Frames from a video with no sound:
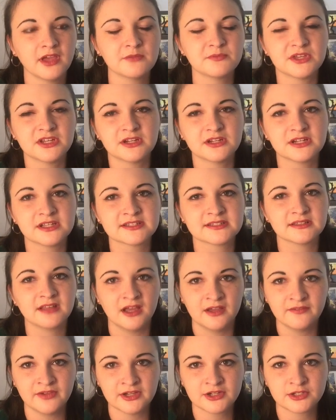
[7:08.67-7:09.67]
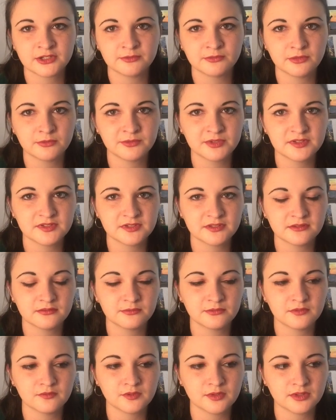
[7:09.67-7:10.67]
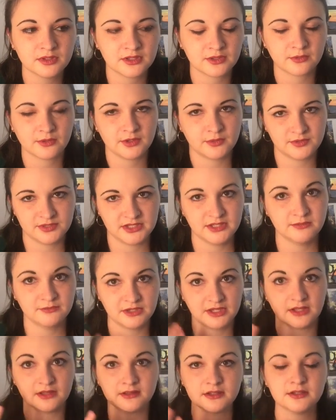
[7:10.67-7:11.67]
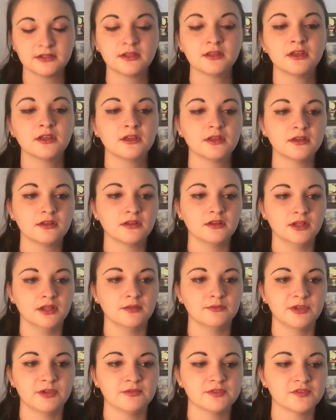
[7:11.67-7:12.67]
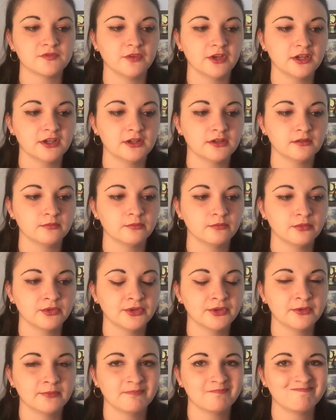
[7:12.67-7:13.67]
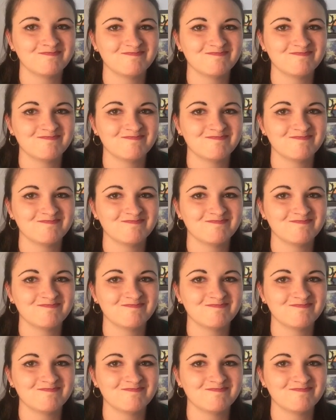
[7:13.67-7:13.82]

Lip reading: I mean, in his live action moments in the movie, like where it was Ian McKellen, it was fine, but